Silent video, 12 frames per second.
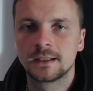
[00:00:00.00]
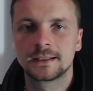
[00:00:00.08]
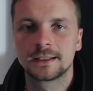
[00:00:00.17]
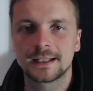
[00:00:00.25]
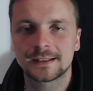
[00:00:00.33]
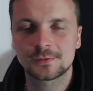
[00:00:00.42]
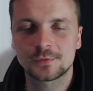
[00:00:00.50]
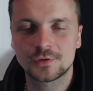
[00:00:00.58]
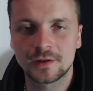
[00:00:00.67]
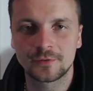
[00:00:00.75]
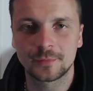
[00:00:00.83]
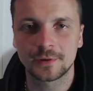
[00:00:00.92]
Yes, what's
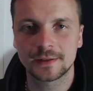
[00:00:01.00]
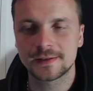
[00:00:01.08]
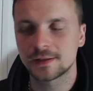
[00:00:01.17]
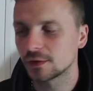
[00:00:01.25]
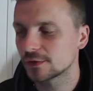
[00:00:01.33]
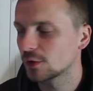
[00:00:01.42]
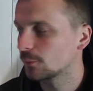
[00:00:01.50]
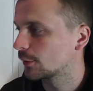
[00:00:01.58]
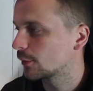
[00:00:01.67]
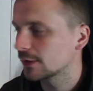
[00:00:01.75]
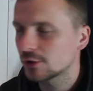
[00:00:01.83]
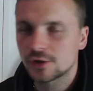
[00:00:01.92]
good, everybody? So, super
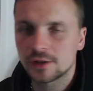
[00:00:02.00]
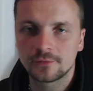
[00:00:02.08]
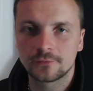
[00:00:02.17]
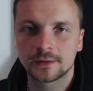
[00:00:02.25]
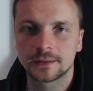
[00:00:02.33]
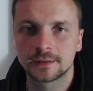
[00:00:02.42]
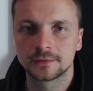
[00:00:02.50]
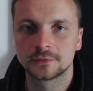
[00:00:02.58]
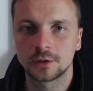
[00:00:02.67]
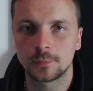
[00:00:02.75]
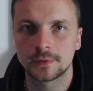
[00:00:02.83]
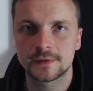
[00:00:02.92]
quick shit vid.
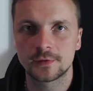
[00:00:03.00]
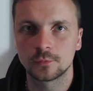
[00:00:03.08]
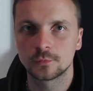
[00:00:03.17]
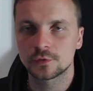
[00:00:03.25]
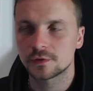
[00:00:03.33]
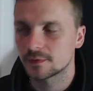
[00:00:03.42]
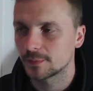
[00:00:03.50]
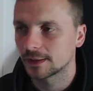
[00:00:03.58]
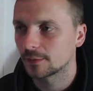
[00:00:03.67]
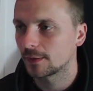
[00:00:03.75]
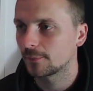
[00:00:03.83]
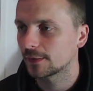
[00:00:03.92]
Not been too much to
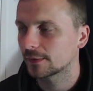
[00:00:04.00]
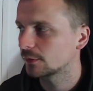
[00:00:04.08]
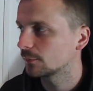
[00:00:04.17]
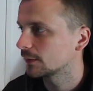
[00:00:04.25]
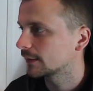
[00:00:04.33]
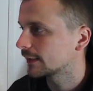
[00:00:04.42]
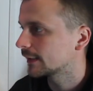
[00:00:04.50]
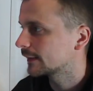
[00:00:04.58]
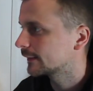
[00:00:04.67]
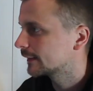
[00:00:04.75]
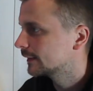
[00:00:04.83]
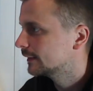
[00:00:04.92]
speak about past couple of
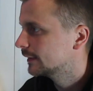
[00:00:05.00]
days.